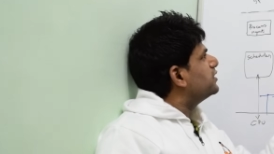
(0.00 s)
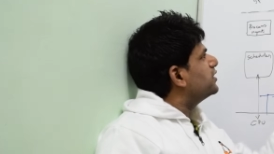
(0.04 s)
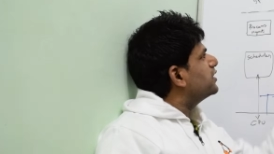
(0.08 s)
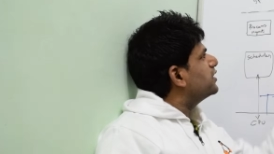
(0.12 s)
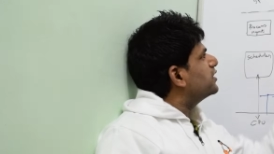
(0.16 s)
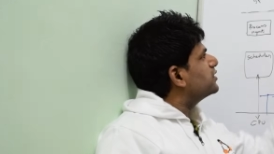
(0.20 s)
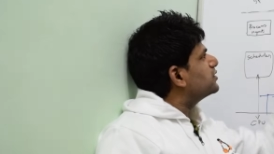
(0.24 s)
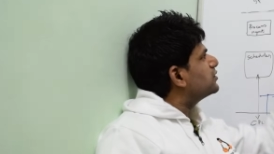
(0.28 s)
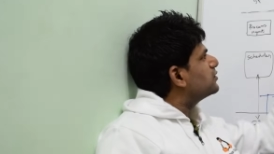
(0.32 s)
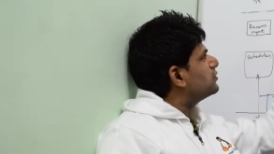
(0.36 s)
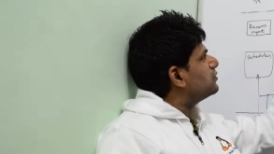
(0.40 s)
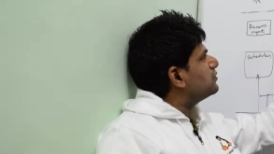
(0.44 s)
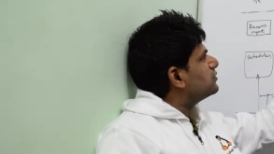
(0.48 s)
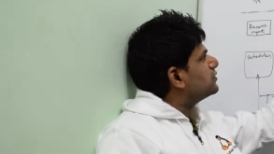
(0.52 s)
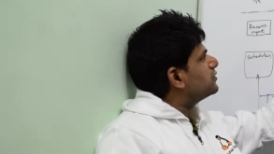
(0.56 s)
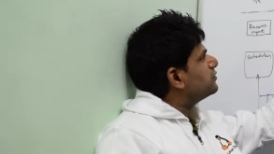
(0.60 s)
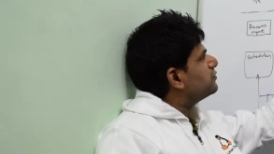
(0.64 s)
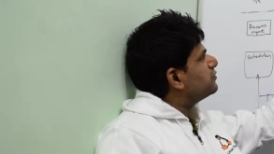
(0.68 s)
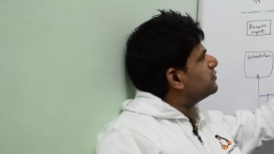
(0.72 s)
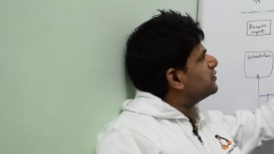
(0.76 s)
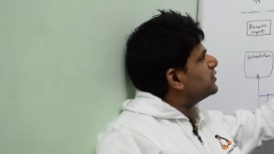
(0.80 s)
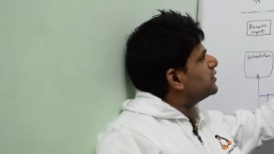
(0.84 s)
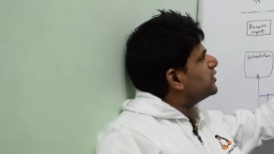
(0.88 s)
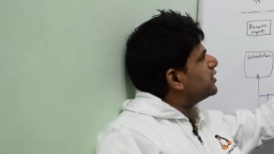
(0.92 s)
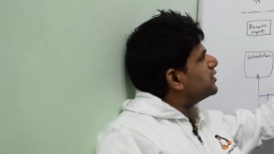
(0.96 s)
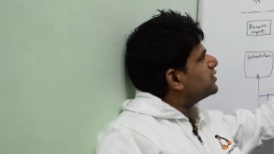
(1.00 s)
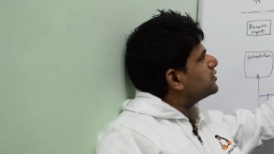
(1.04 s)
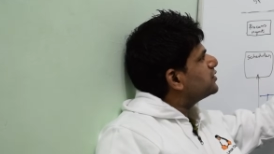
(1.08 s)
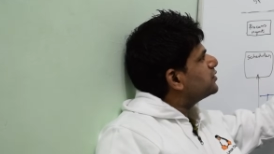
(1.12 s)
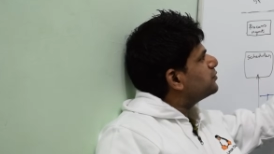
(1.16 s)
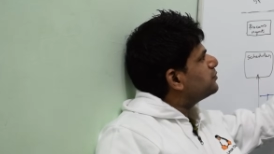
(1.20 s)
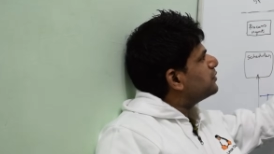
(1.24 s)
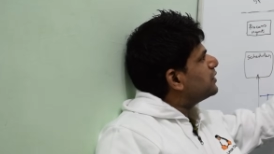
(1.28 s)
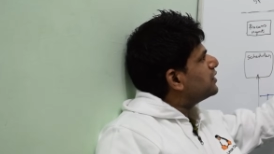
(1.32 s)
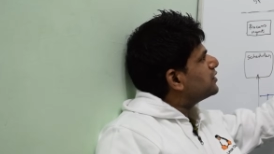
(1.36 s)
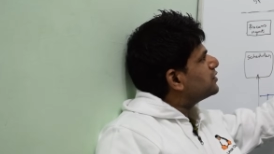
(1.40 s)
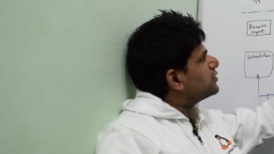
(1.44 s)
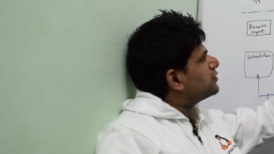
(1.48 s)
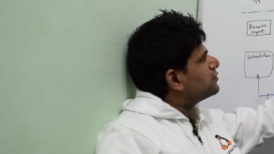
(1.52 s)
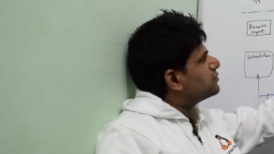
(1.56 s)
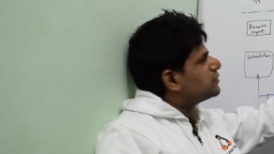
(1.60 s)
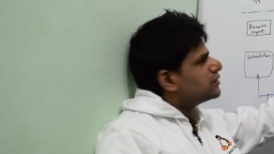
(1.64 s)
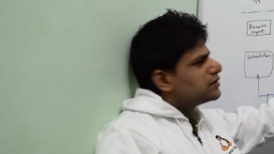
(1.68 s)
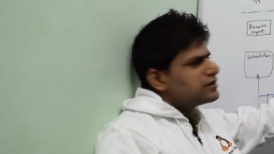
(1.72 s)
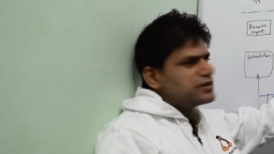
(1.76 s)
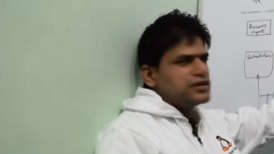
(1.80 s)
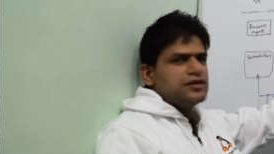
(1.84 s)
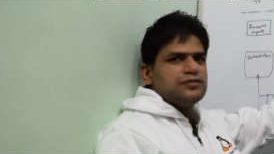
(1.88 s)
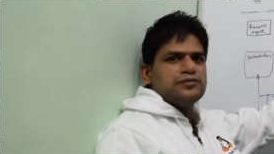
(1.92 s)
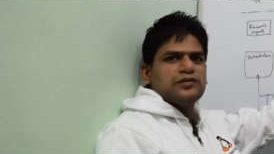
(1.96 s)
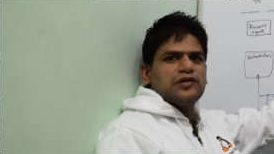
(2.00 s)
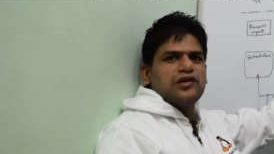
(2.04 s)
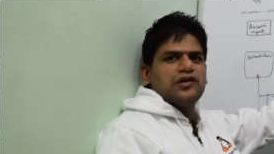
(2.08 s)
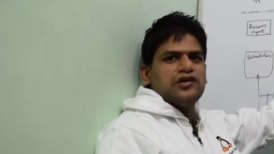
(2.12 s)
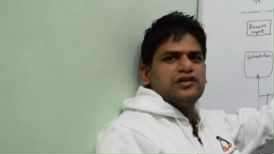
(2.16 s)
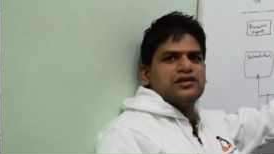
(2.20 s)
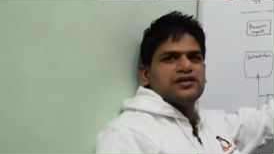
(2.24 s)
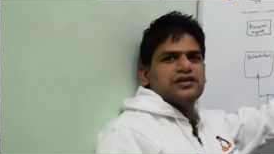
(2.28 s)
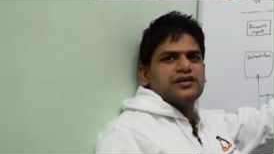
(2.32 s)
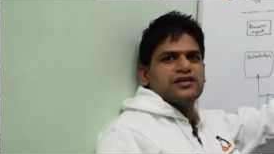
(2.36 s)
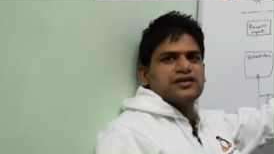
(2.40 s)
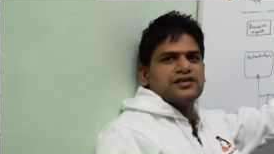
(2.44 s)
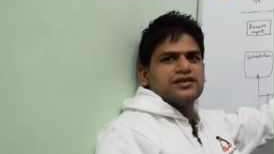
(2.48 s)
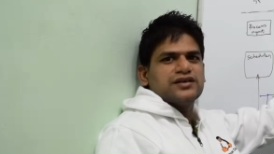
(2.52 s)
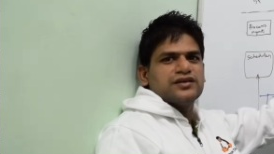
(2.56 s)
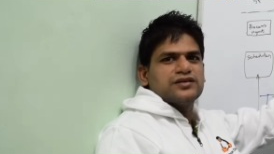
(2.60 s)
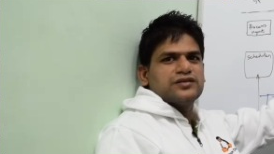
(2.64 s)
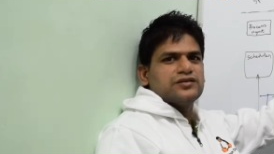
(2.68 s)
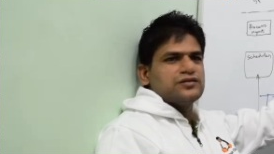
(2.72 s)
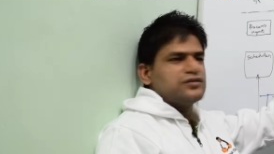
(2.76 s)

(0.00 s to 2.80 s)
exclusively as a part of system calls as such.